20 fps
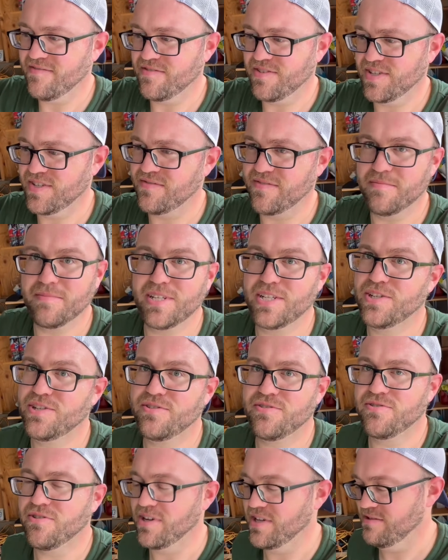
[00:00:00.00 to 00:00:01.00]
just from
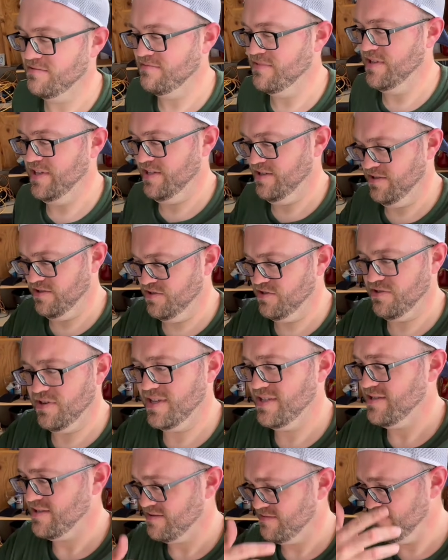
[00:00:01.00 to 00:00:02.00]
these hood
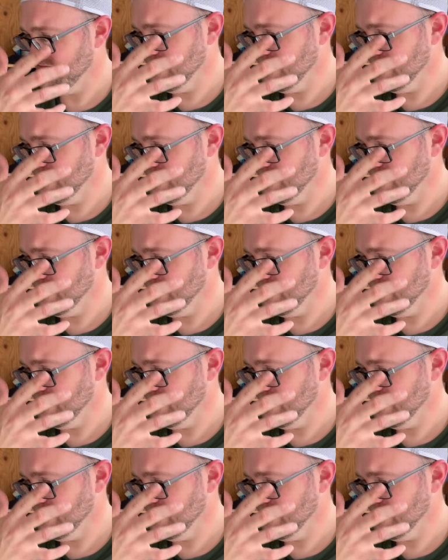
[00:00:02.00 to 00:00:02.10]
struts.